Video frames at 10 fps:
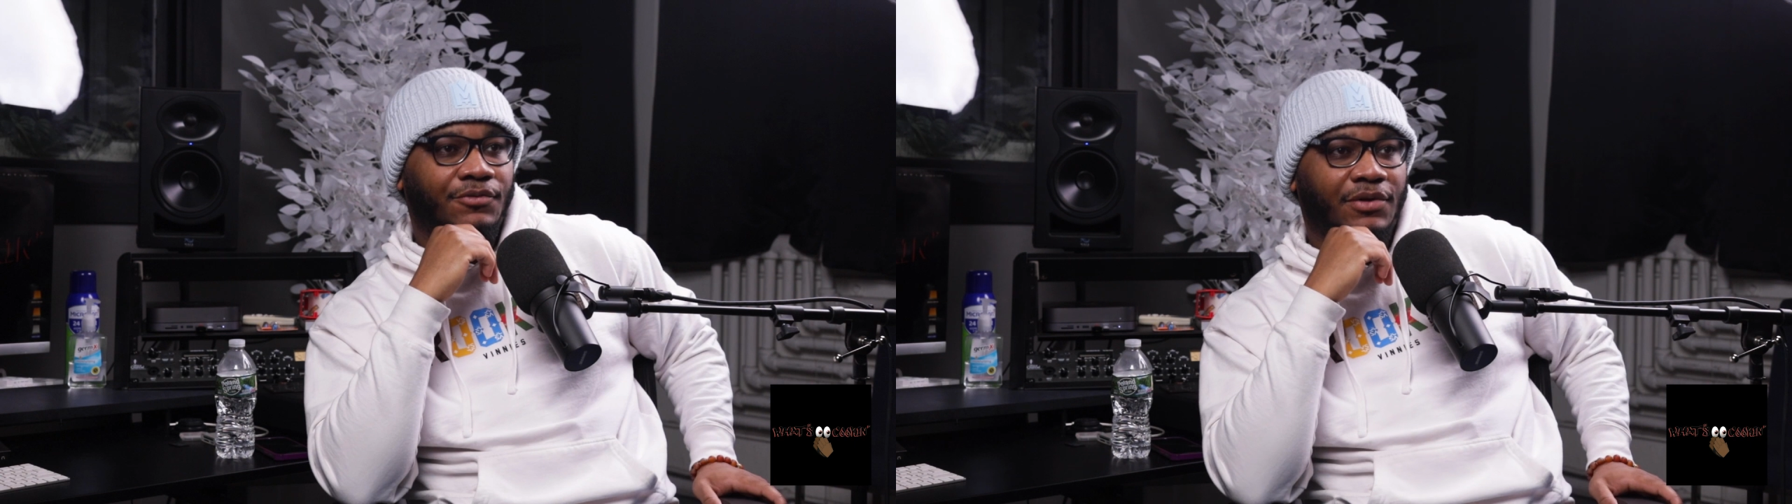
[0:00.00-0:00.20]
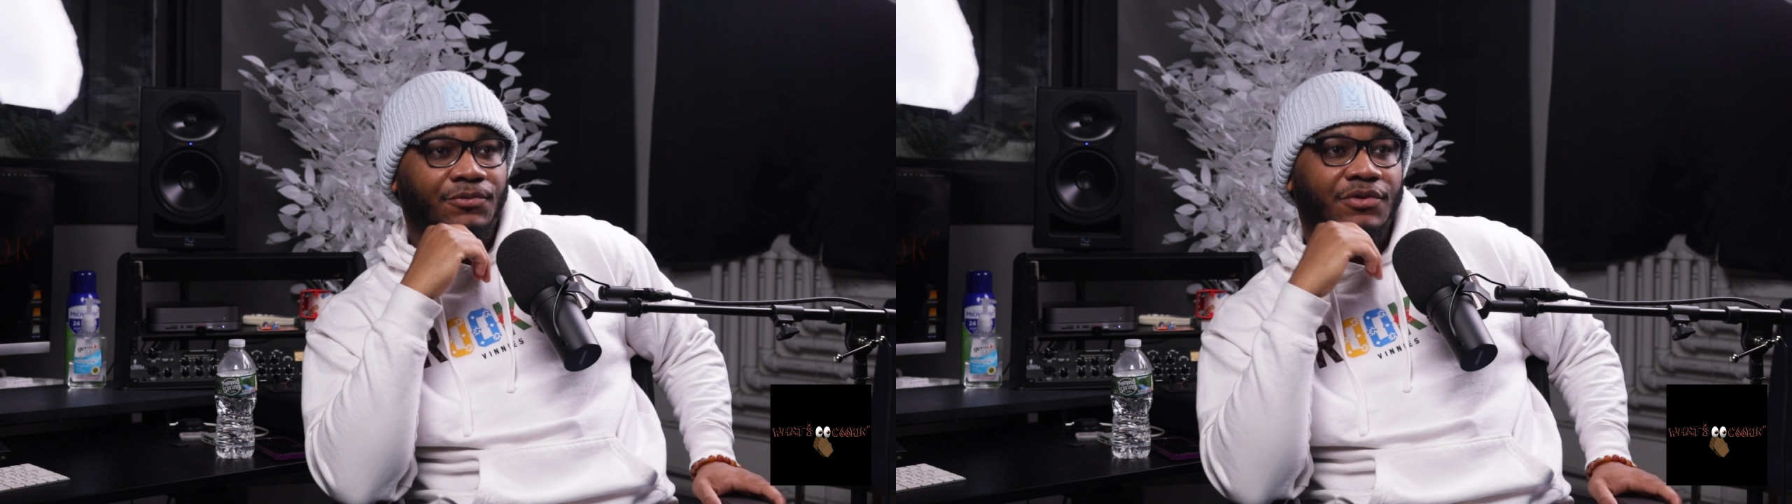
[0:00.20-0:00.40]

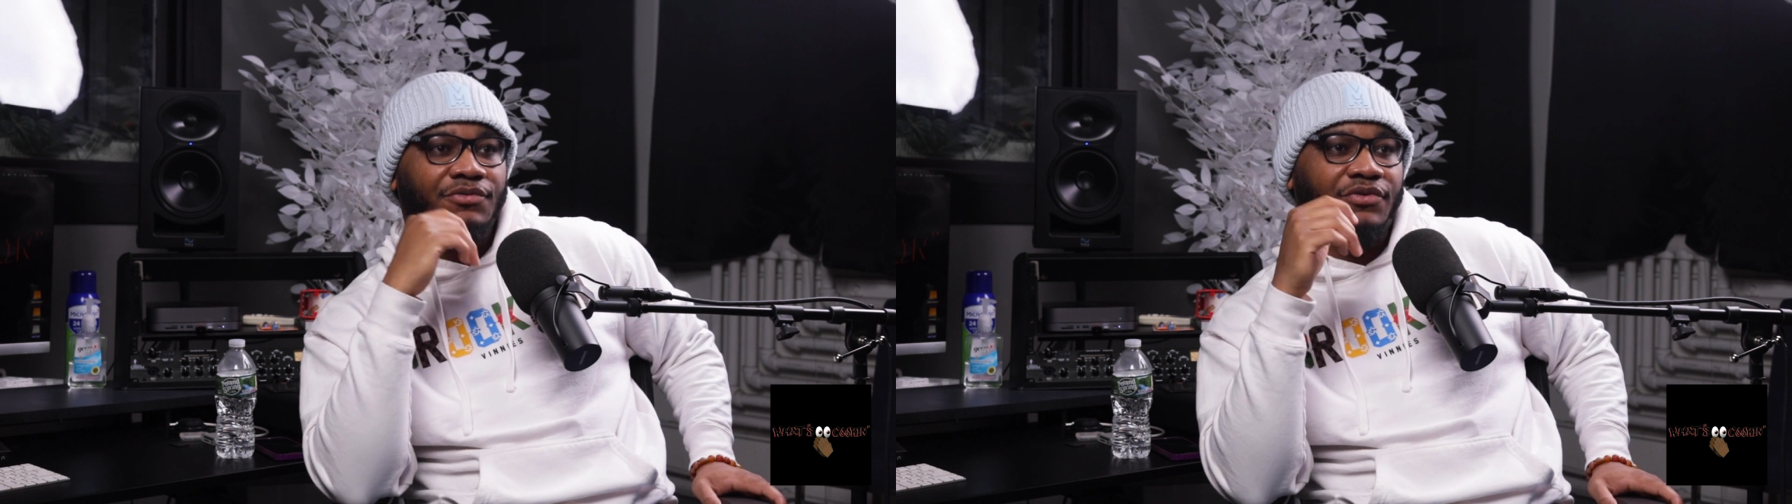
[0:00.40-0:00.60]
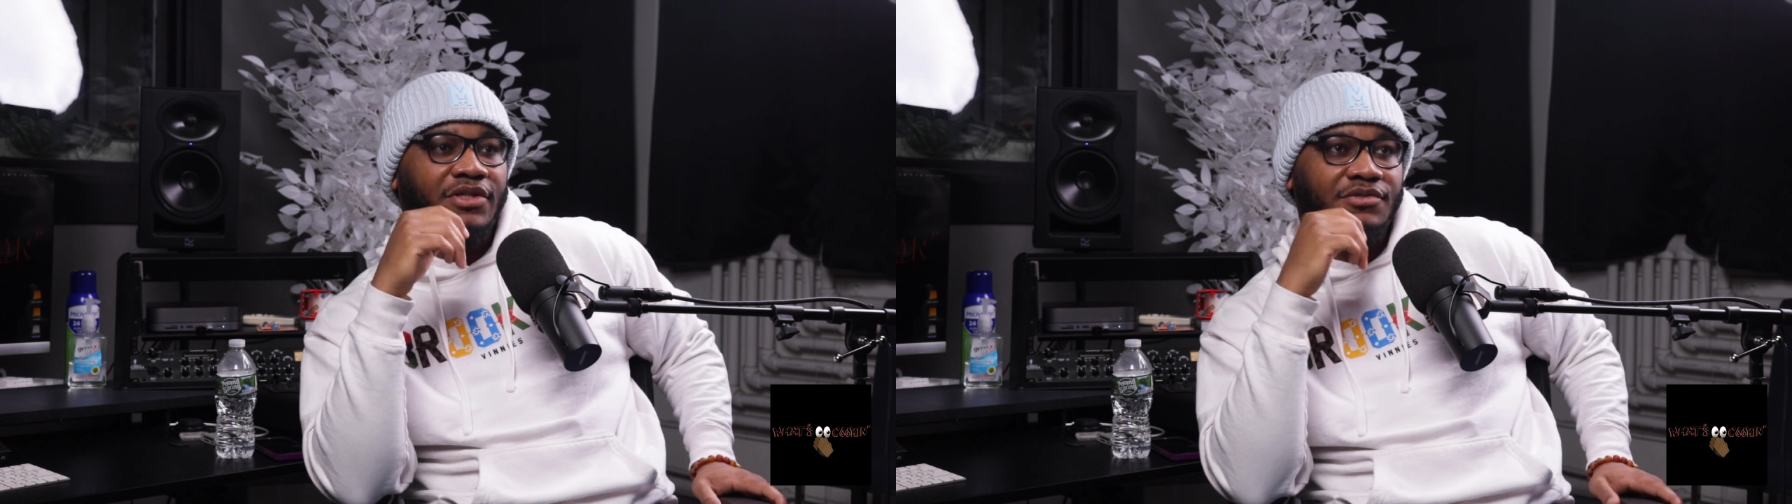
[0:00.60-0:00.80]
when we
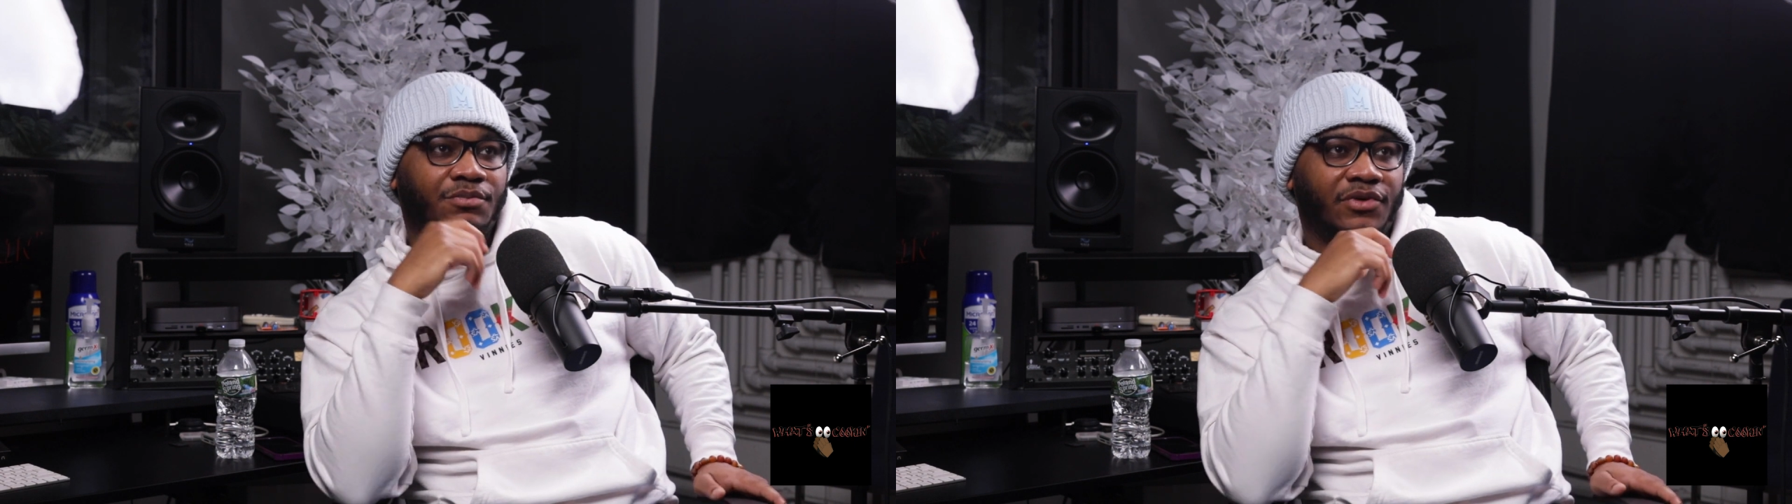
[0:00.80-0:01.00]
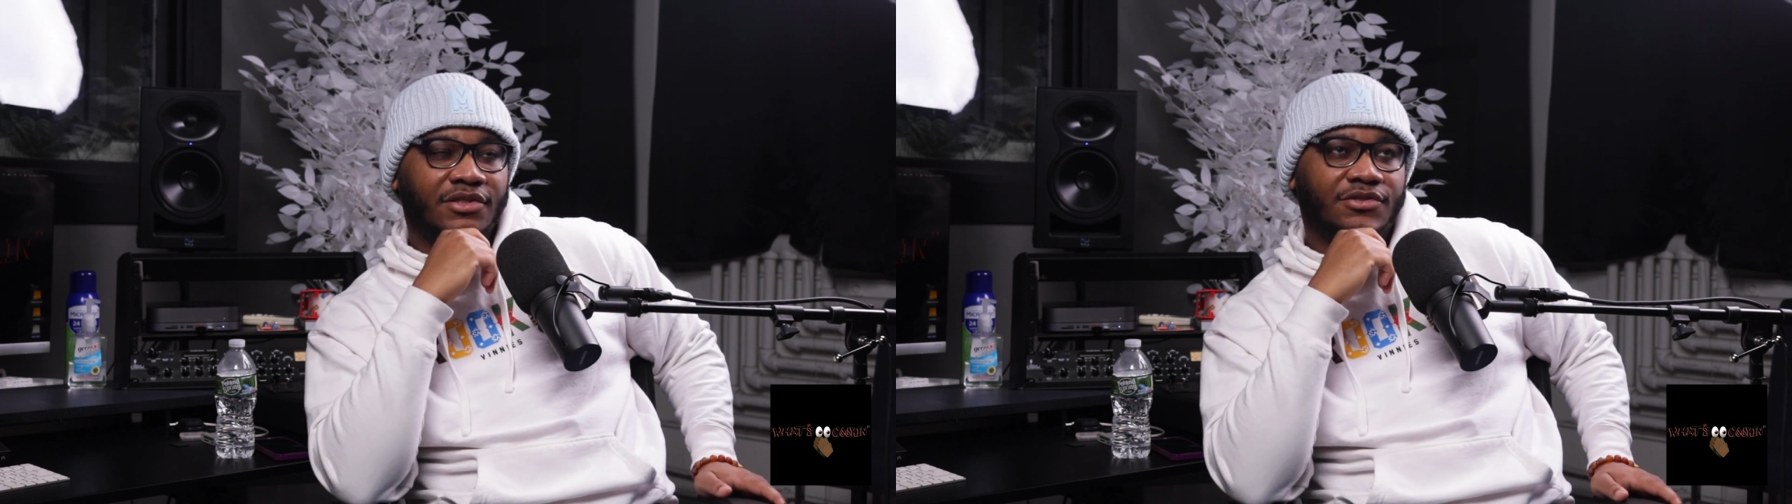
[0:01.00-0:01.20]
first
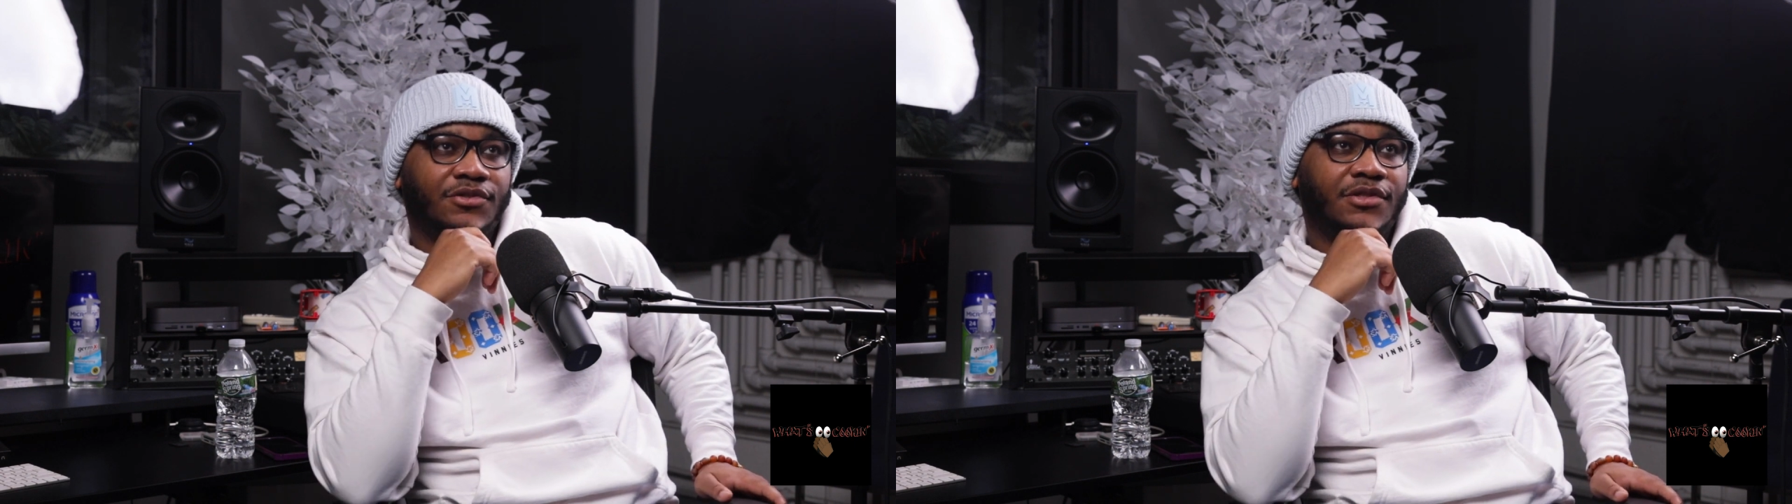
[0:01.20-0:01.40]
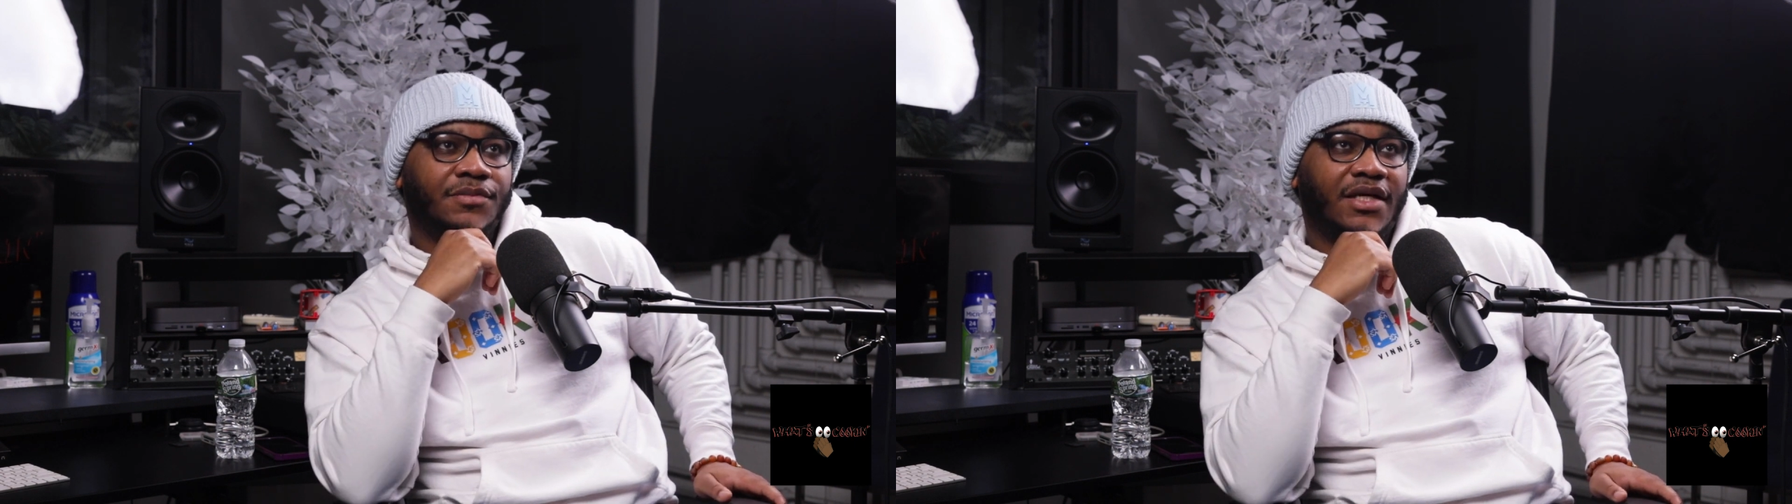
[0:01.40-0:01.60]
brainstormed,